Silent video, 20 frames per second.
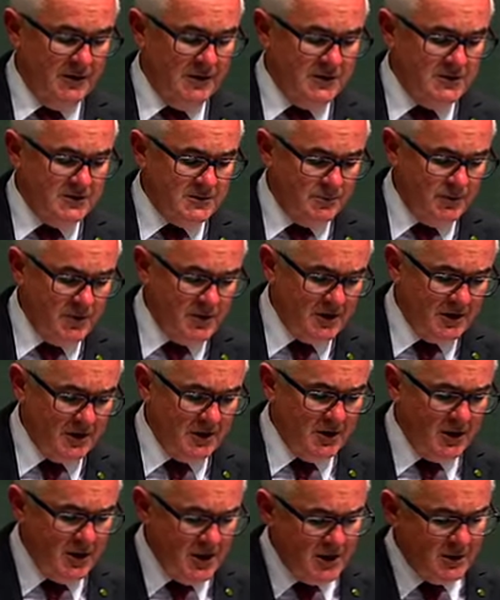Speaker,
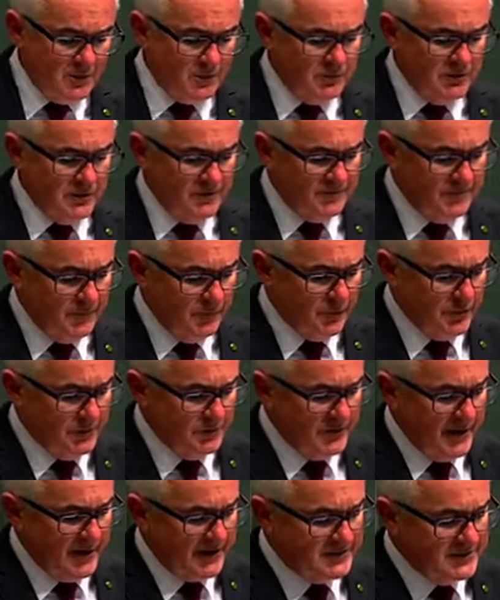equal and
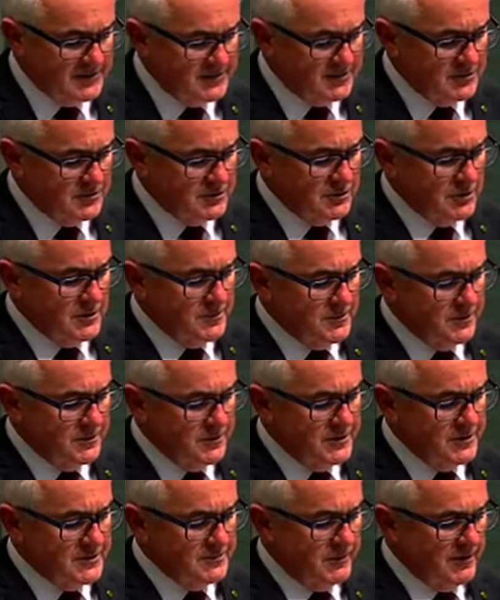affordable access to
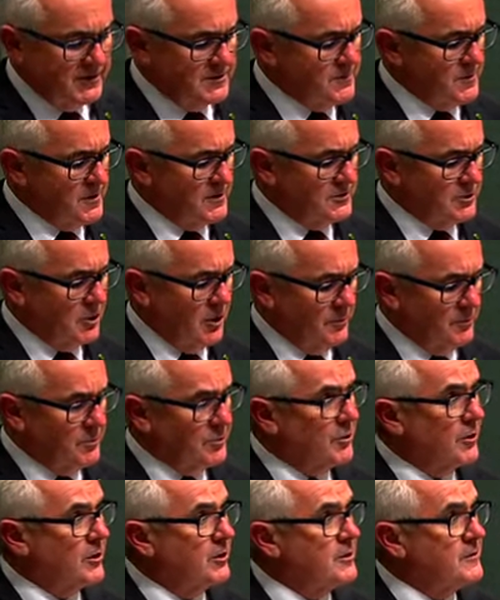GPs must be a top
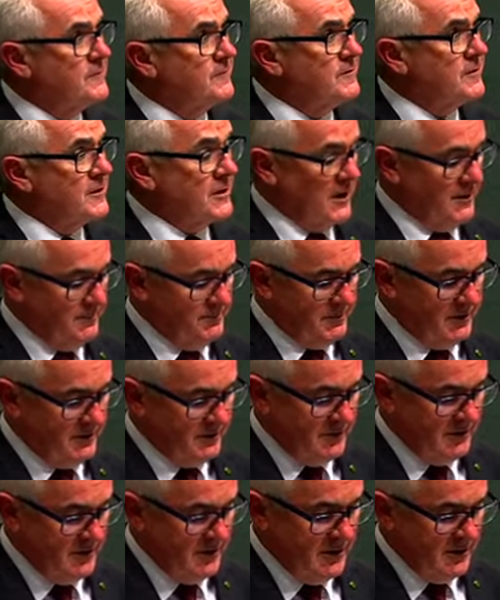priority for the government,
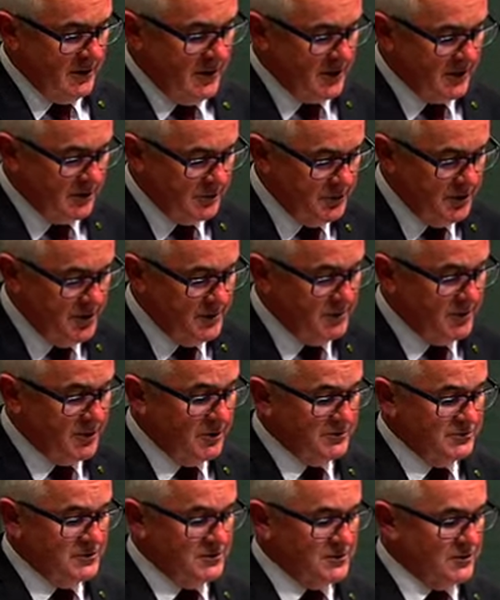including
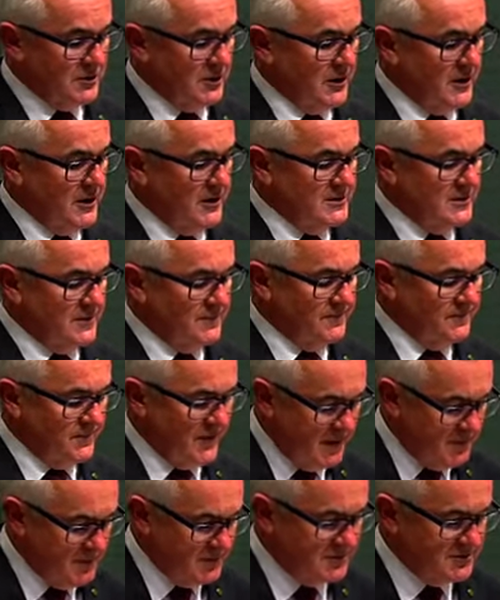because Australia is a
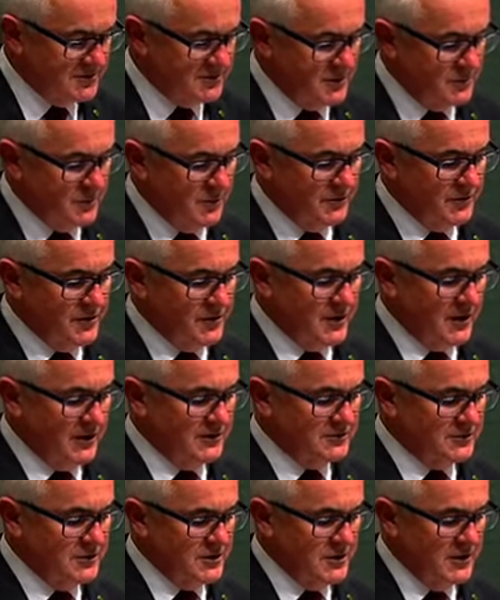fabulously wealthy
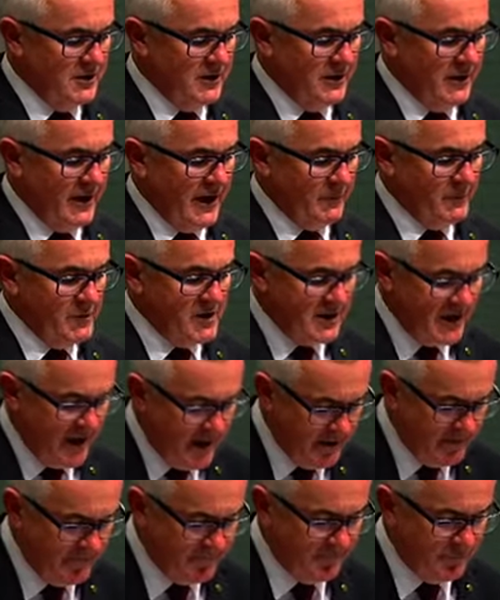country and we
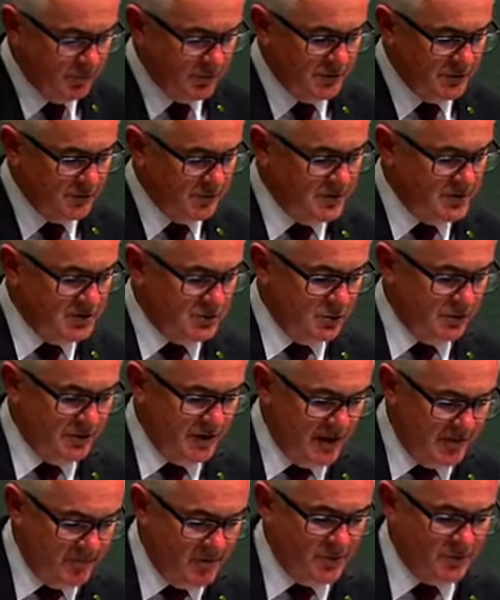can afford to ensure that
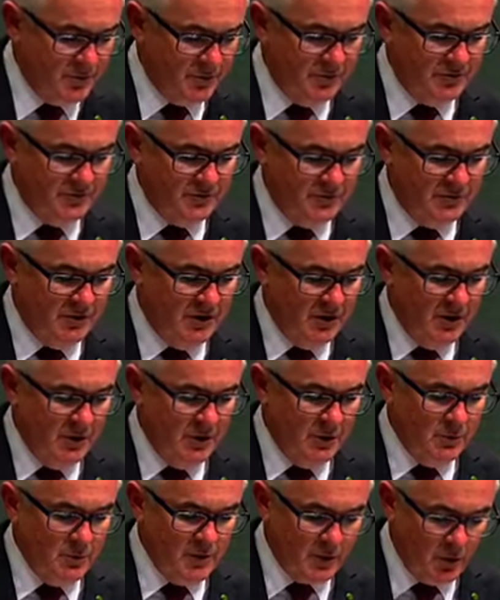every person
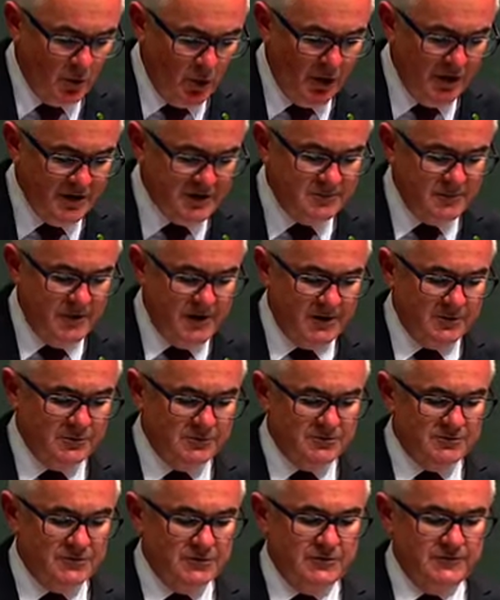who requires medical
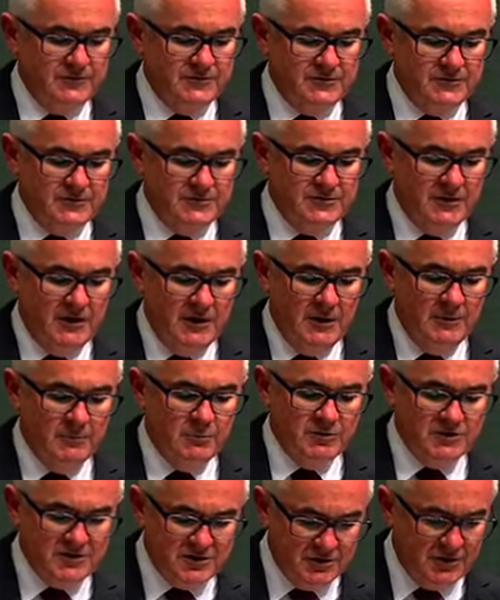services
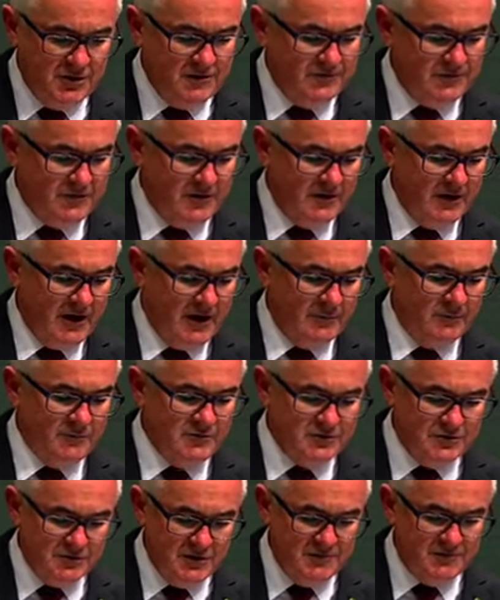receives it, and
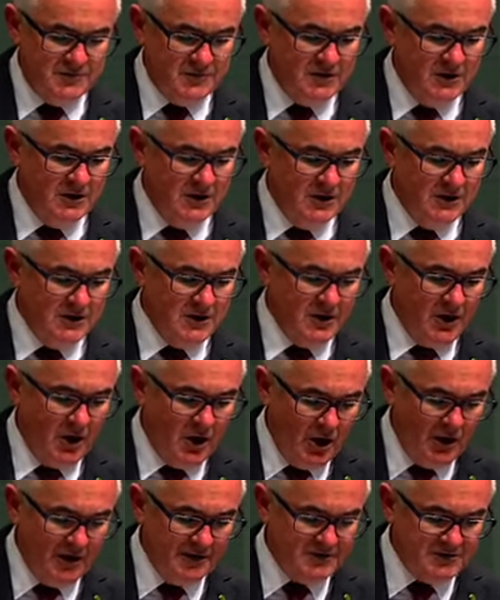receives it to the
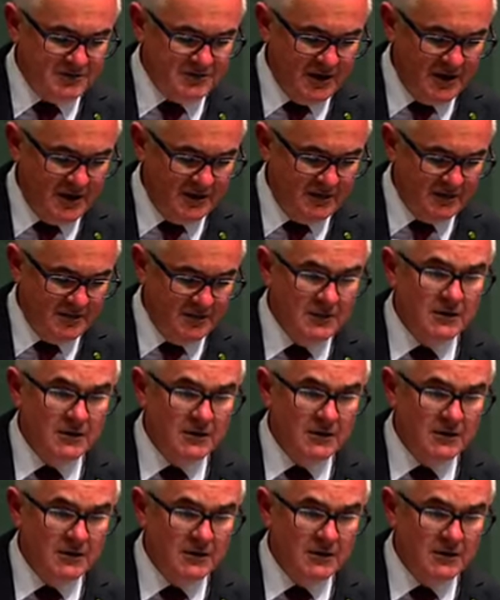highest standard.